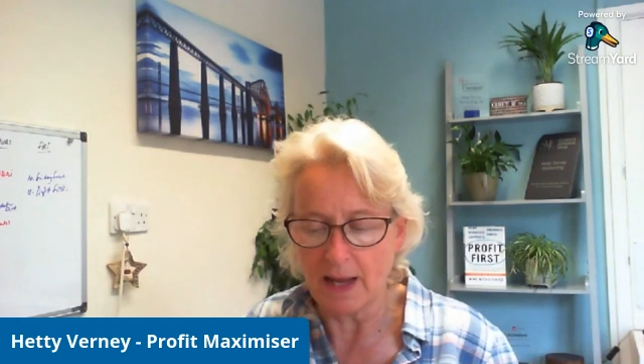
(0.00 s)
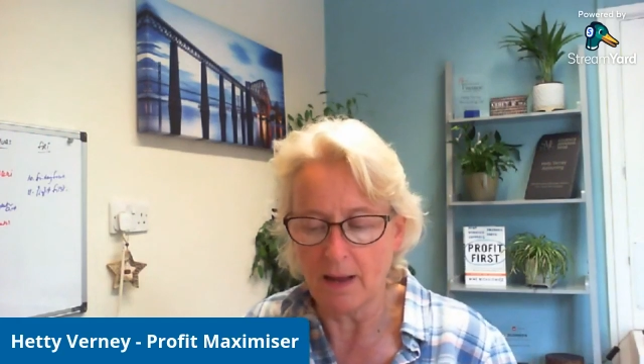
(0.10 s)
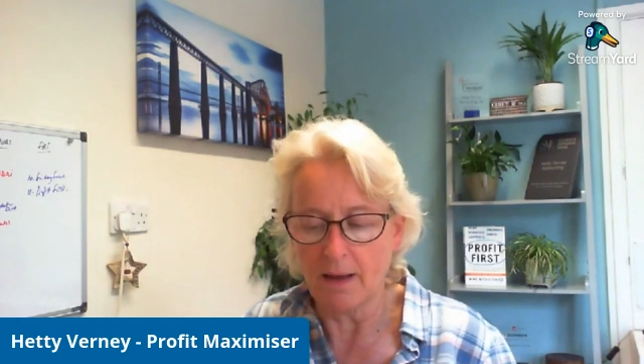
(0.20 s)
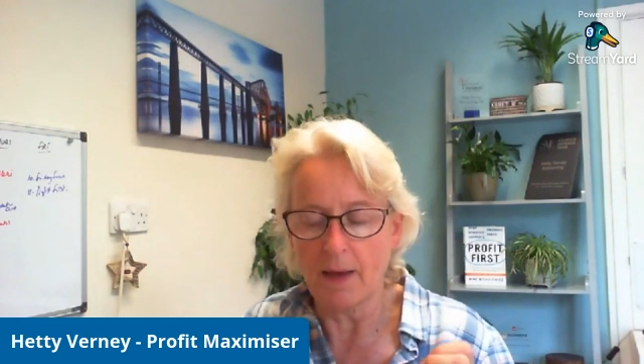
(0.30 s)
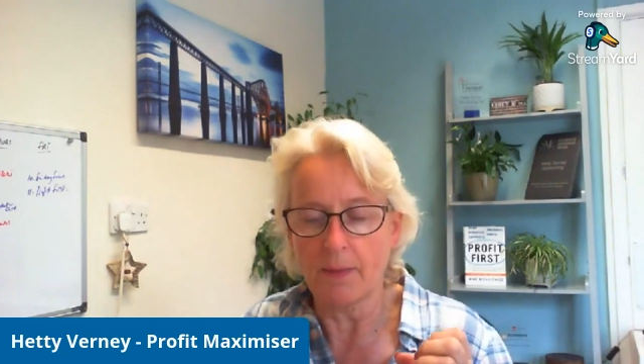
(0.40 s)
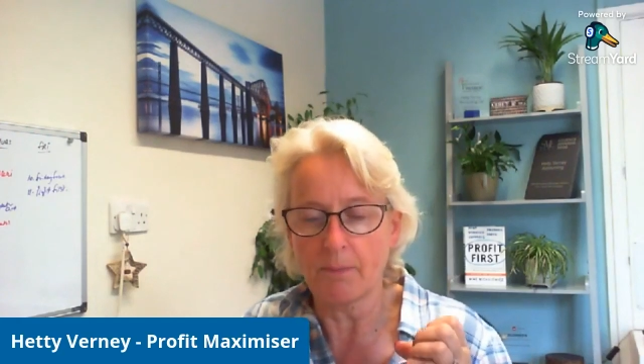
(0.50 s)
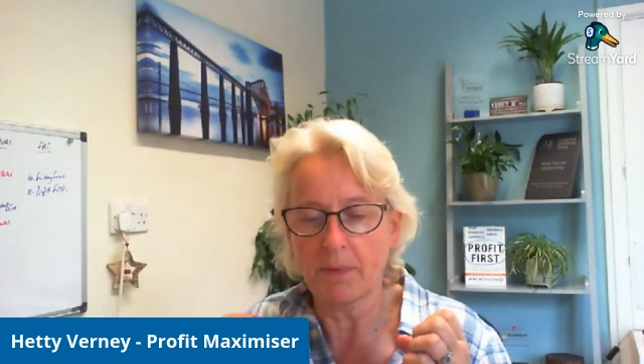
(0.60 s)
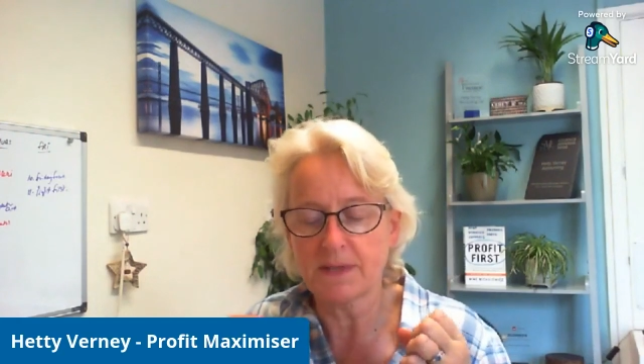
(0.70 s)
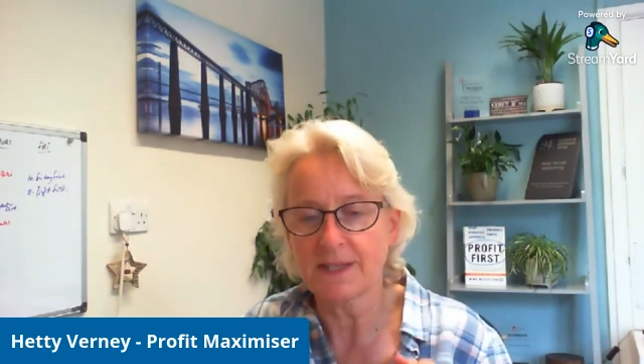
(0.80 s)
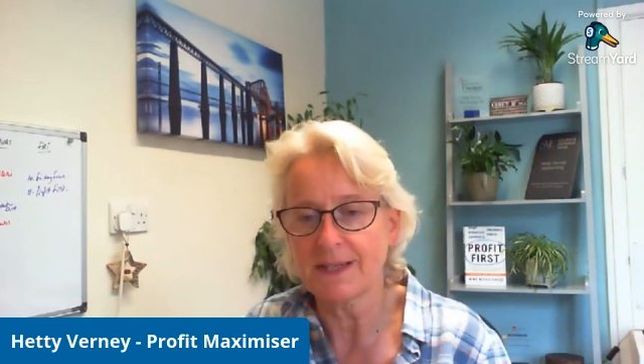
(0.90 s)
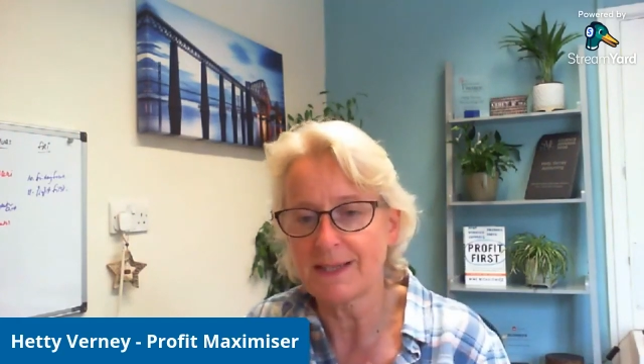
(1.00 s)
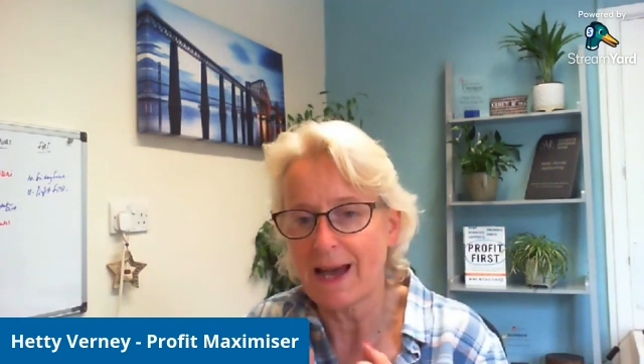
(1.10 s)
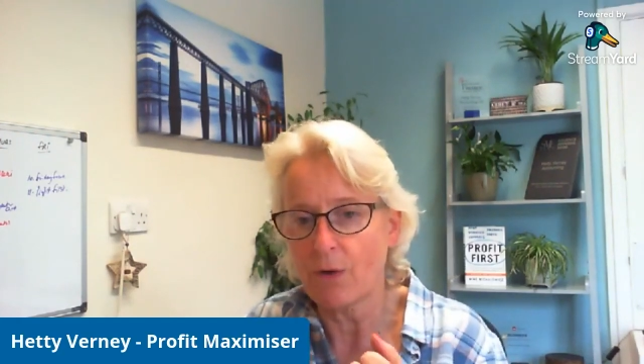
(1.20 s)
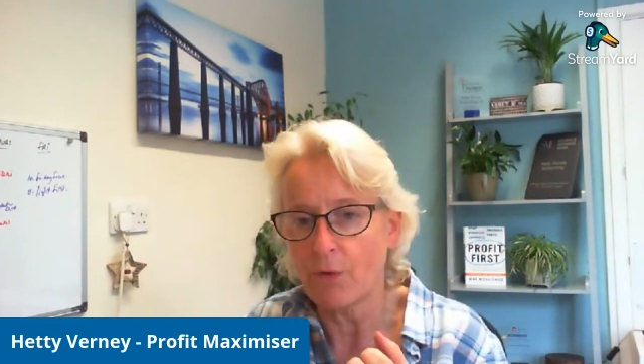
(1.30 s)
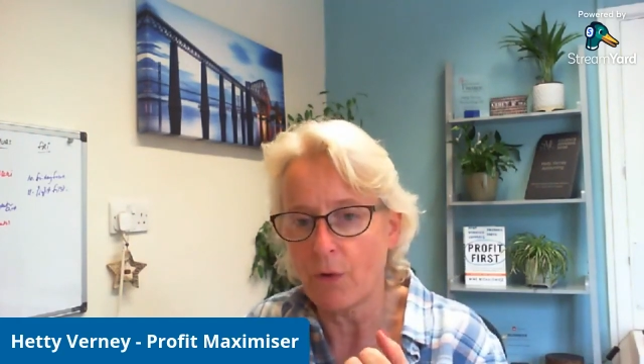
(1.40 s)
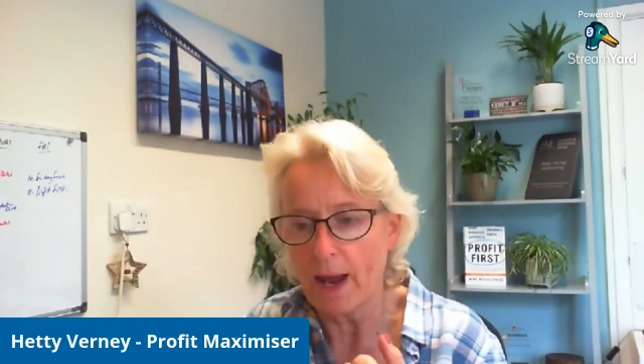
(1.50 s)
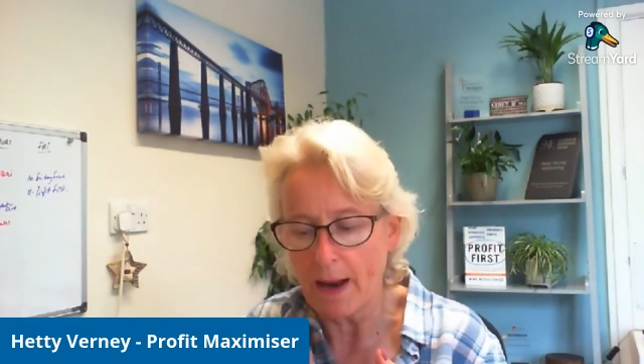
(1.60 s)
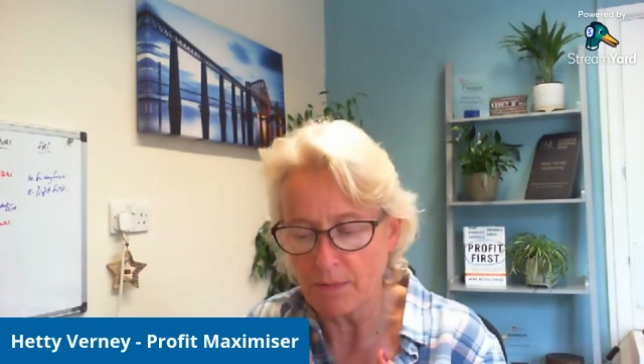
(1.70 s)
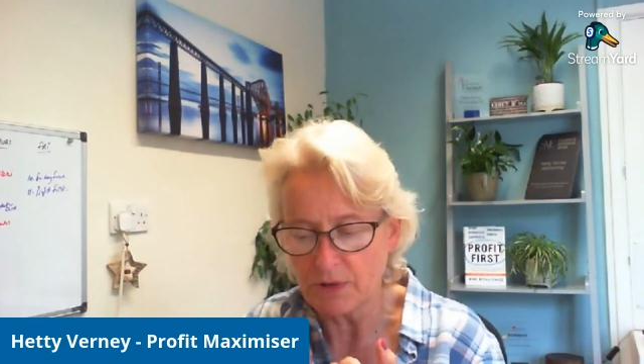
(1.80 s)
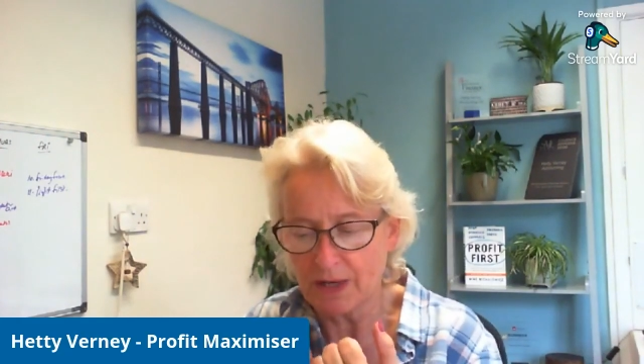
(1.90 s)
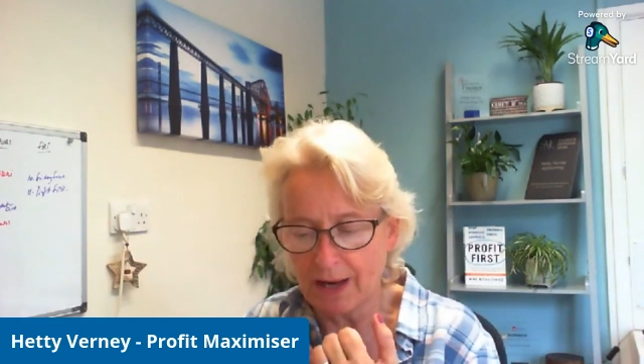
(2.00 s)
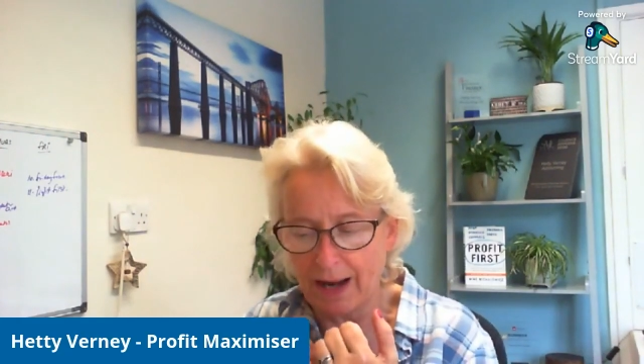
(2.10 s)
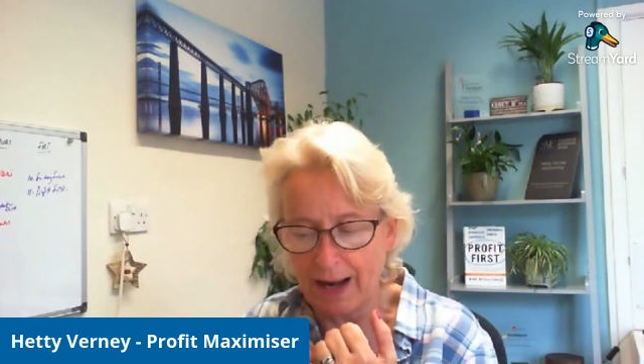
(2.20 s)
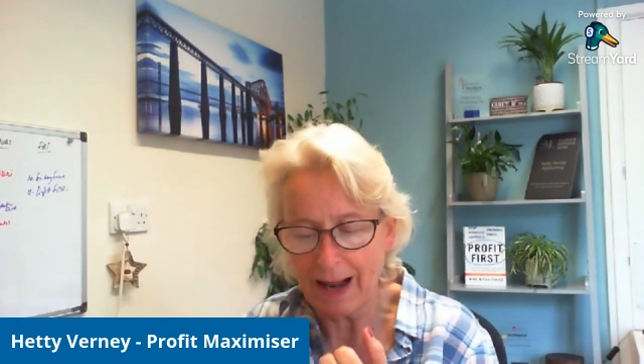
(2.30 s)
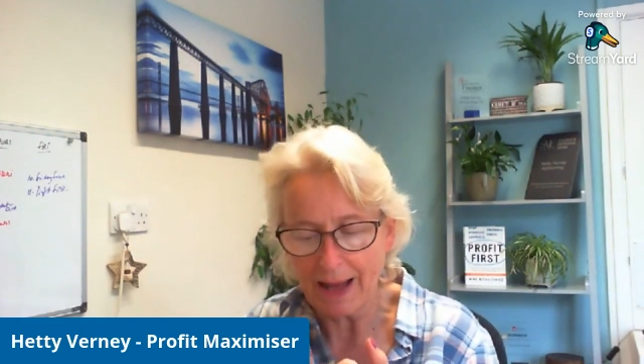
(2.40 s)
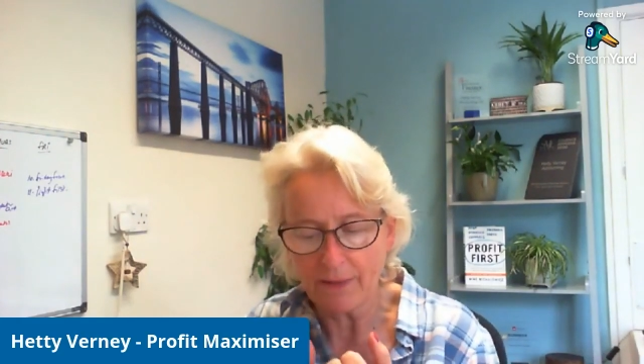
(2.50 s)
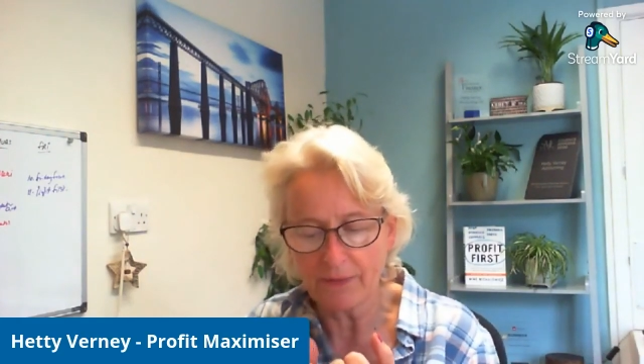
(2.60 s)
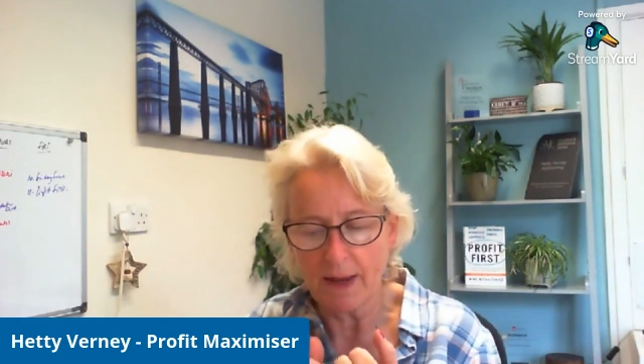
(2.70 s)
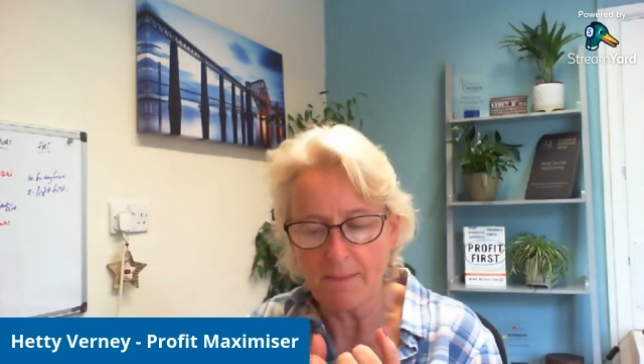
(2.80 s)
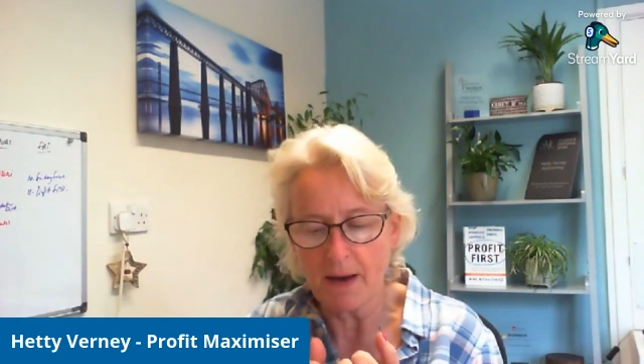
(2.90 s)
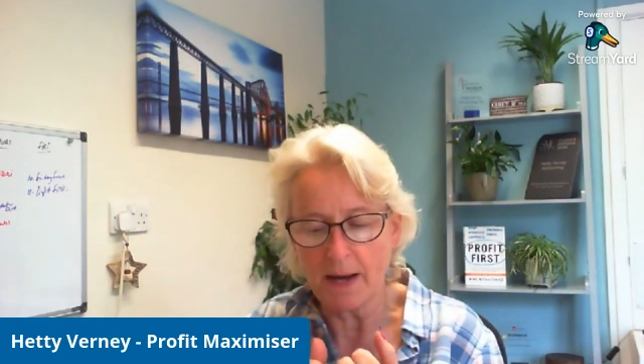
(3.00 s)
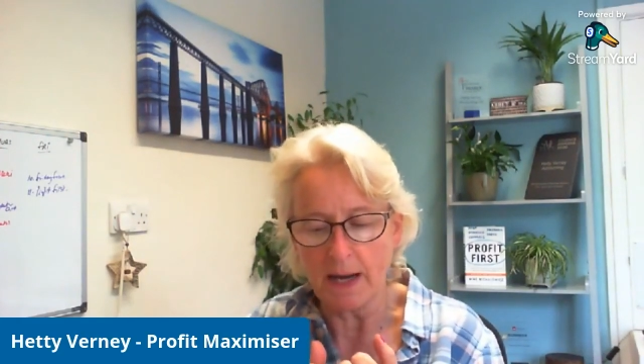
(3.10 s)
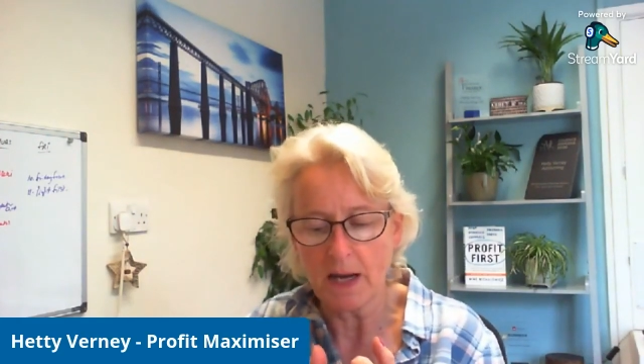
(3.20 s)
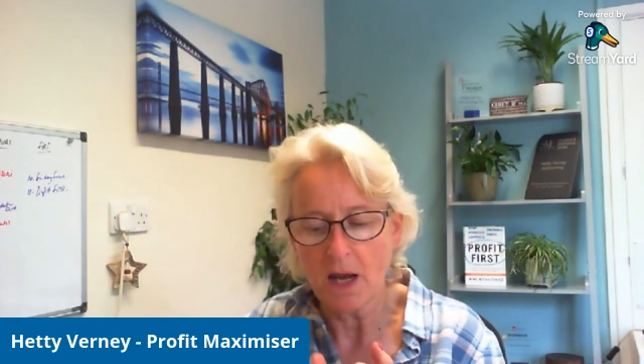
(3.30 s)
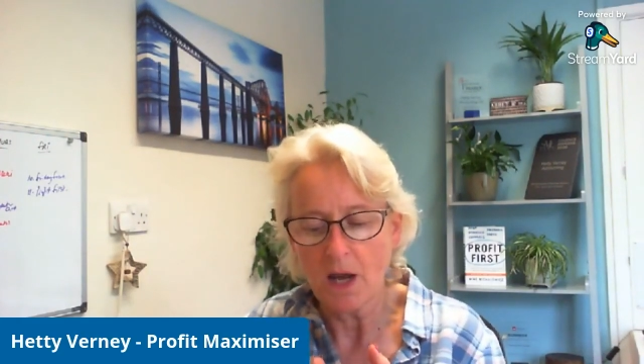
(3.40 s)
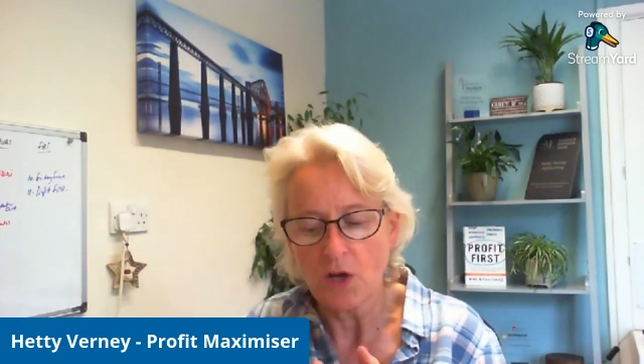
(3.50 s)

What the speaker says: and the business is now not able to collect that money,